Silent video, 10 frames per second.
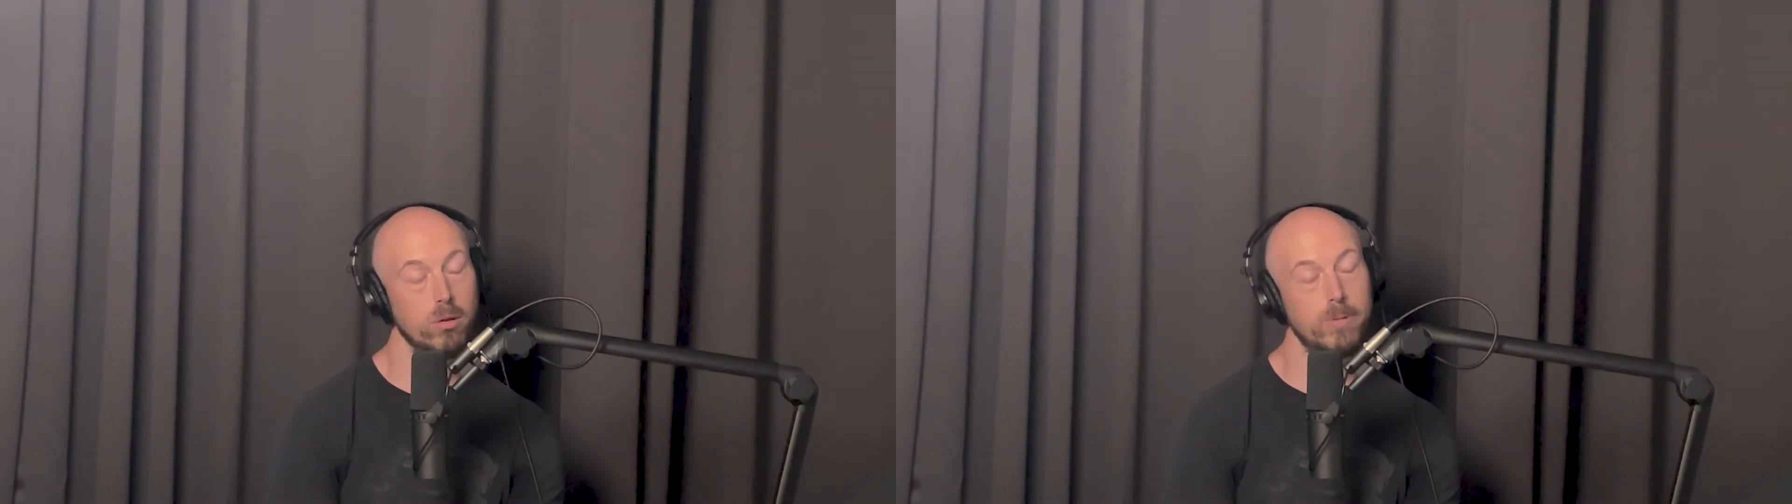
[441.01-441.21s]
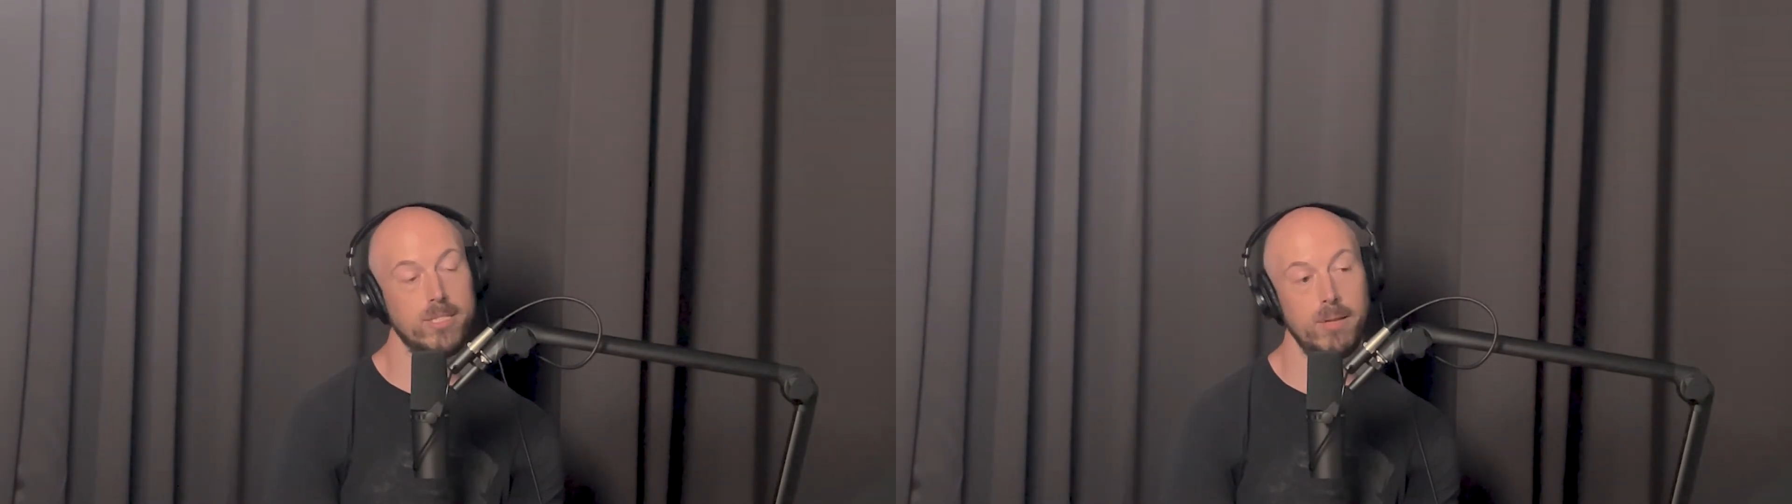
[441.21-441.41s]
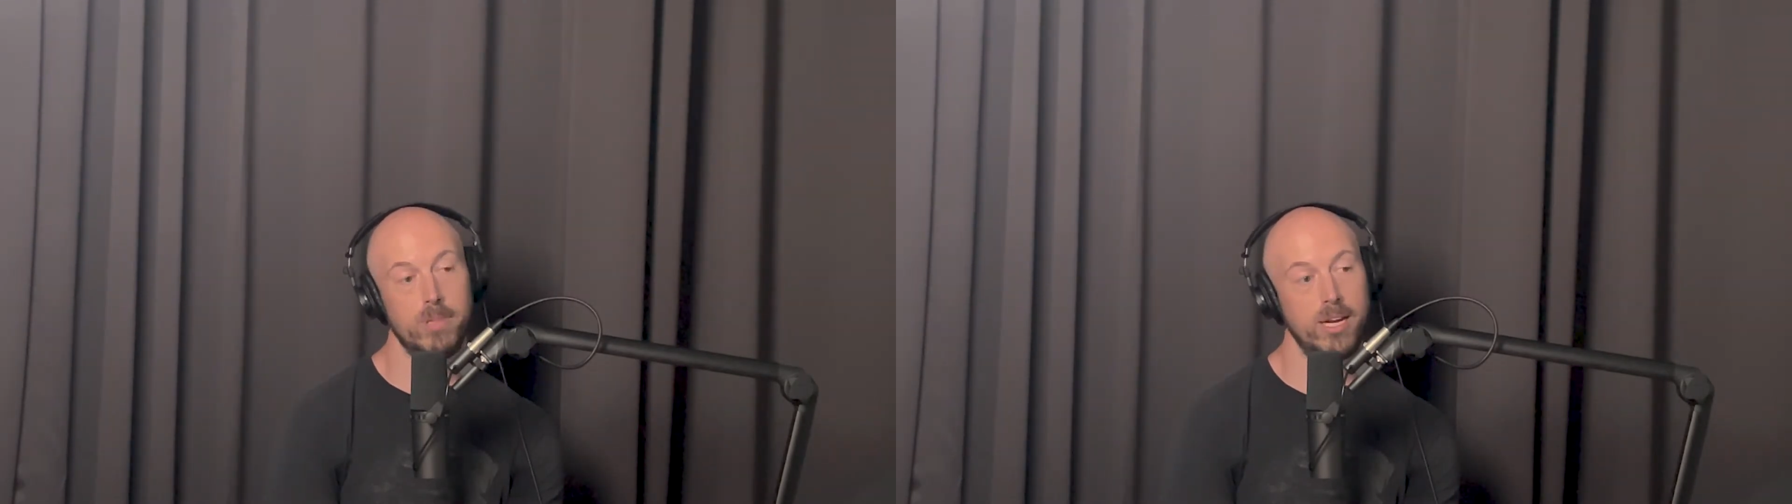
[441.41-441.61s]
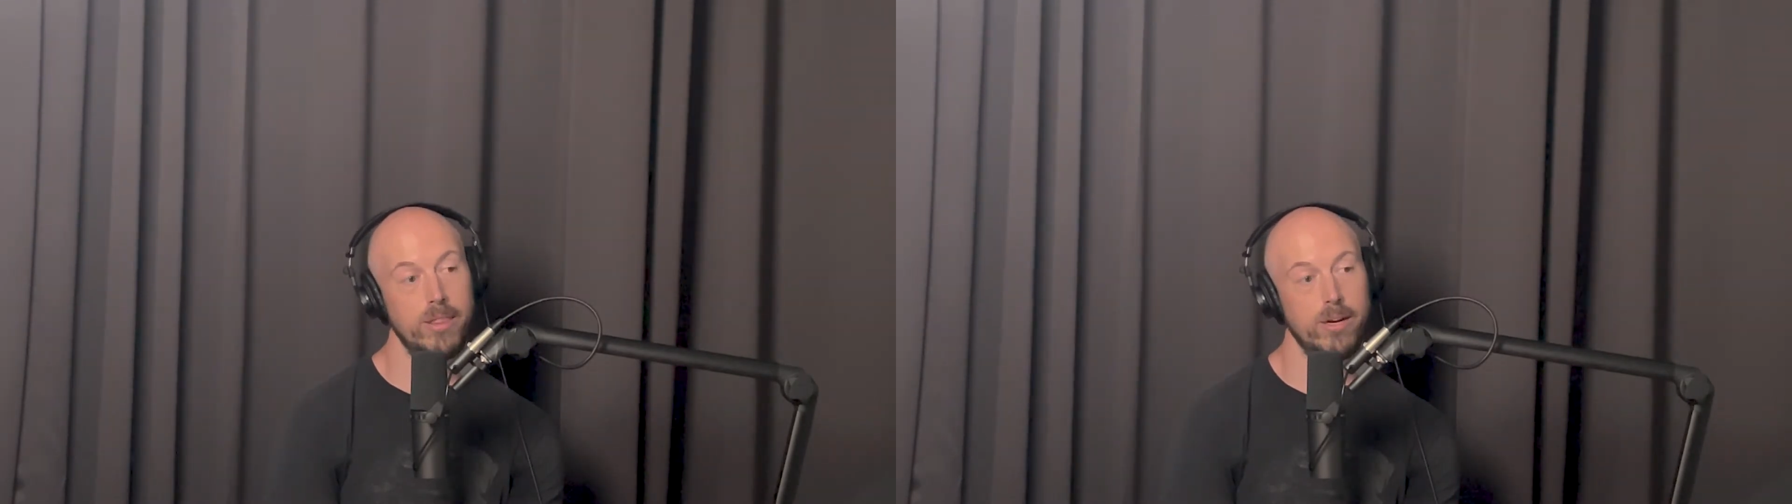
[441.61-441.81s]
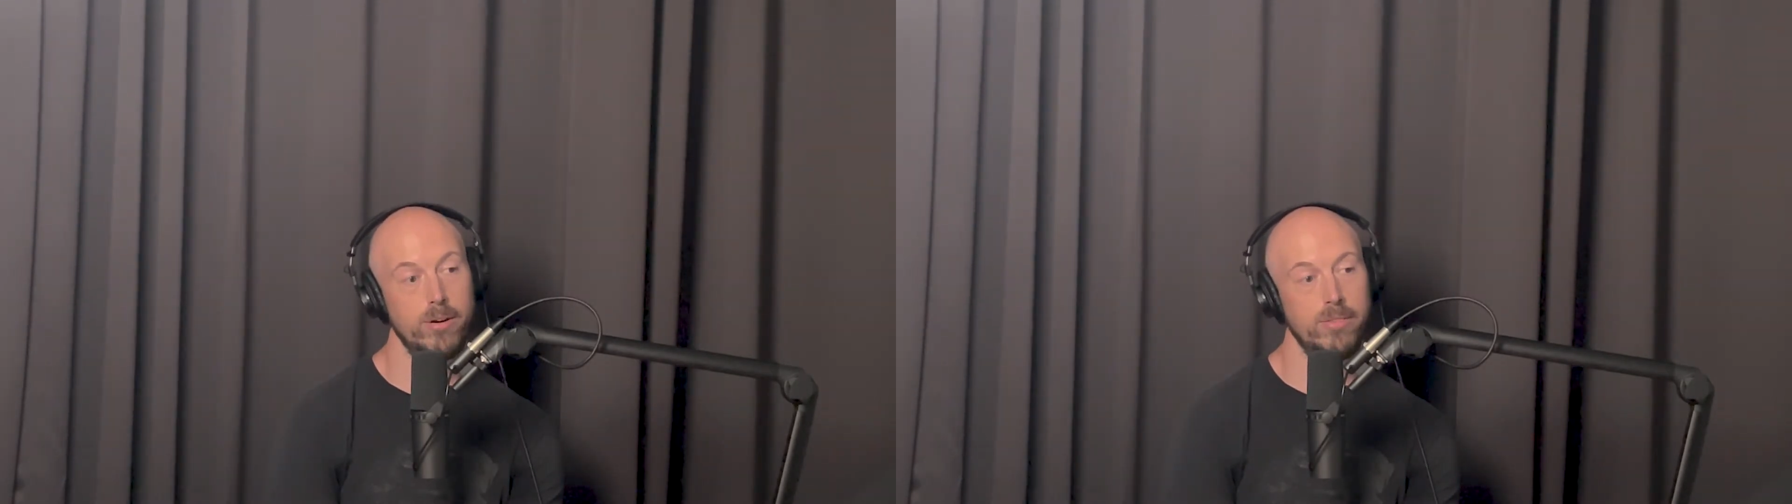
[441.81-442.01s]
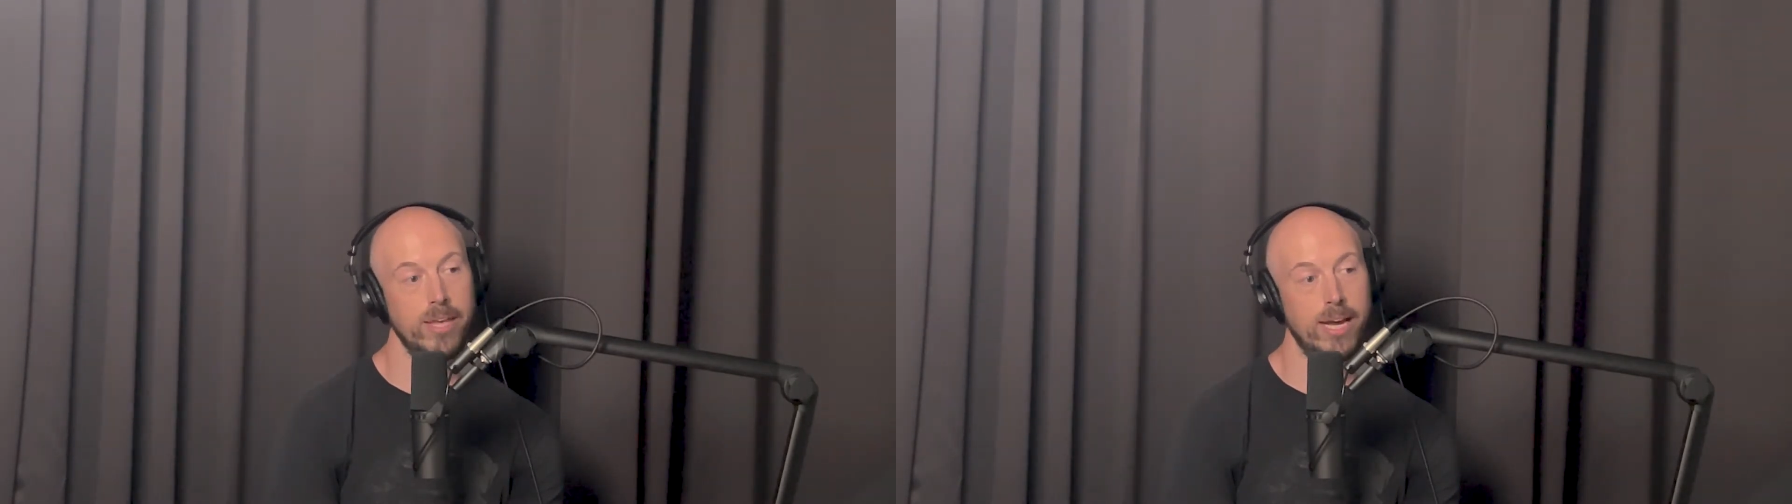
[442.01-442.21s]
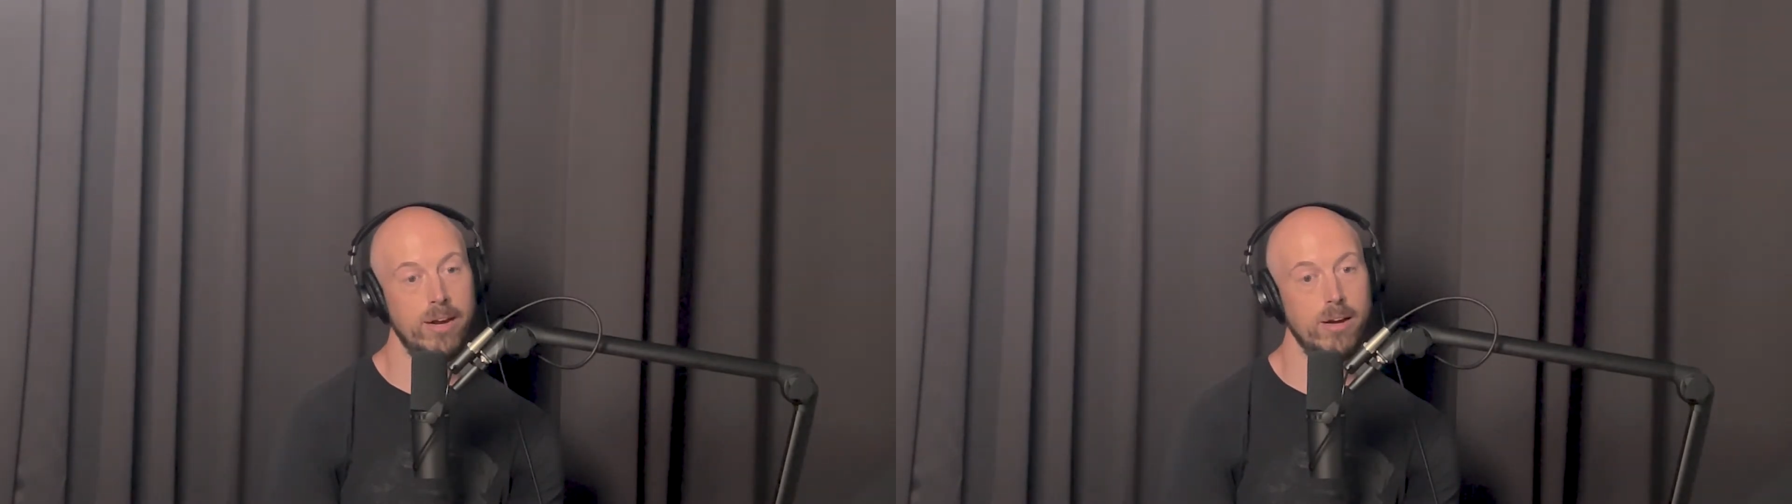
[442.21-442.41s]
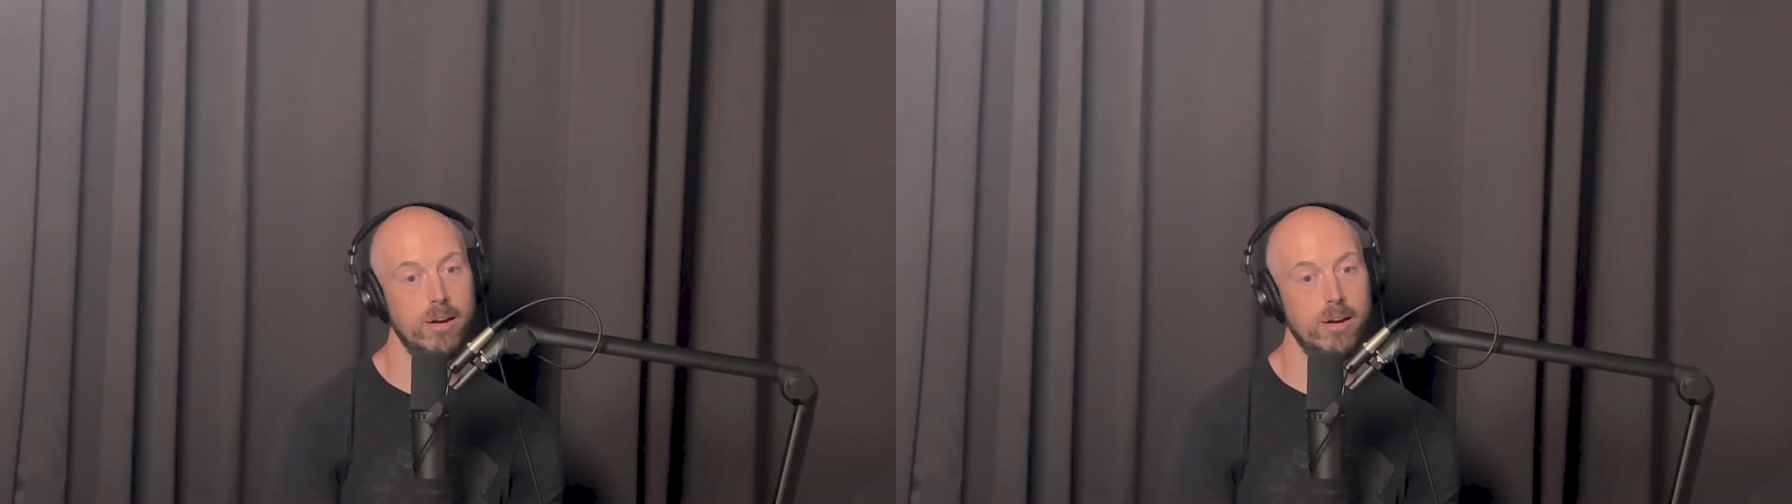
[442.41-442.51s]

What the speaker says: be something in there that